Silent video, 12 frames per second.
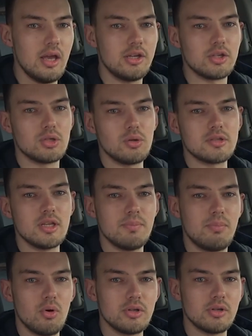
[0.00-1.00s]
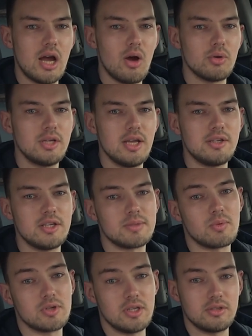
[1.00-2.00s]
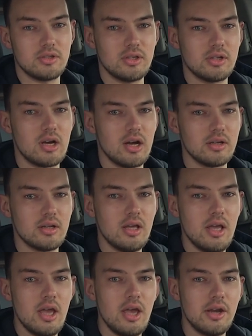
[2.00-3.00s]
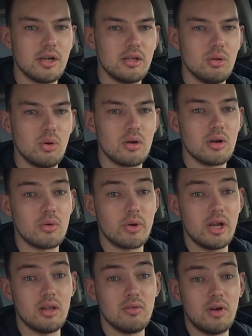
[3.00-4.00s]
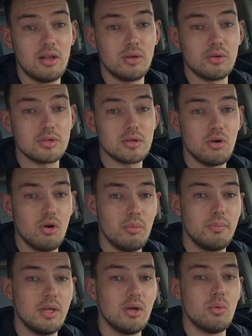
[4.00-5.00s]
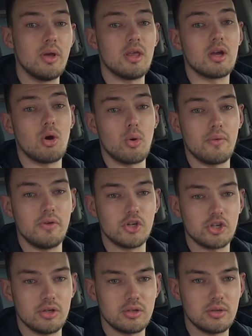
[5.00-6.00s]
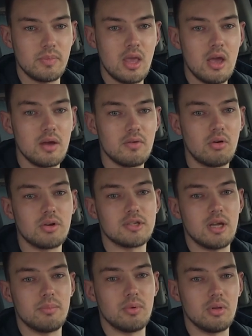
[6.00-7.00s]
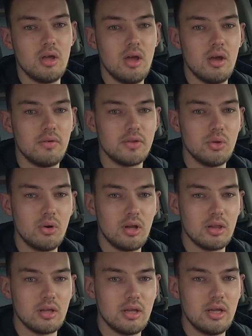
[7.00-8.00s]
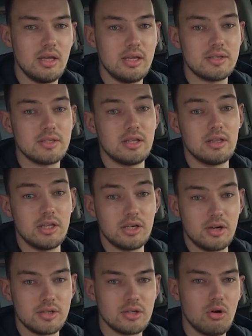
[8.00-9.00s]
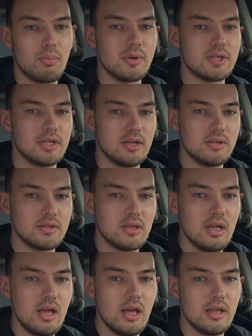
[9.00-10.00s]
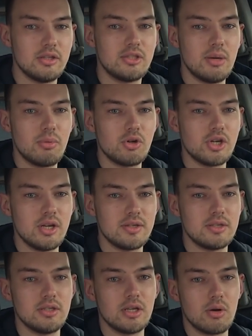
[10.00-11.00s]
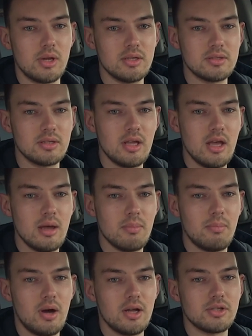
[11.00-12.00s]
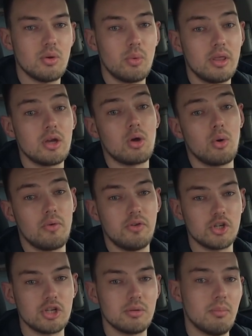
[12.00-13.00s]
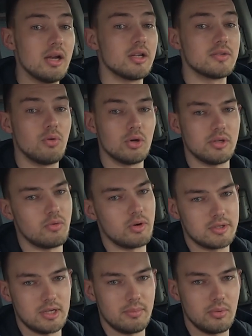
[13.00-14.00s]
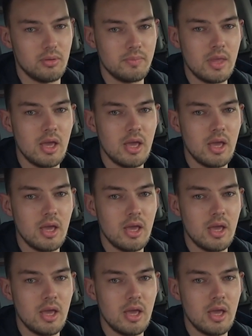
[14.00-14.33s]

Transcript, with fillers: It is also important how data is presented in CAN. It can look real values or be with a coefficient. For example, fuel is in liters or percents, the temperature is in degrees, but with a coefficient minus 40, for example.